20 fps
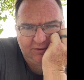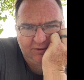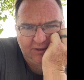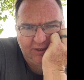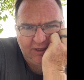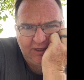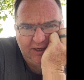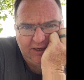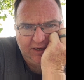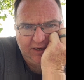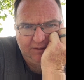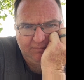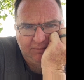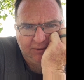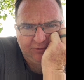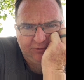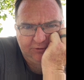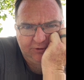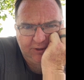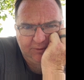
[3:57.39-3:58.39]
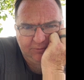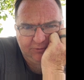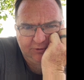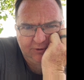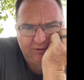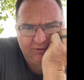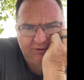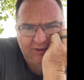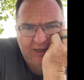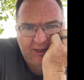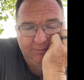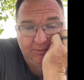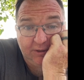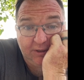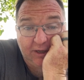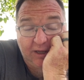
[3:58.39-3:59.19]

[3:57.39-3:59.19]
and my stepson timed it.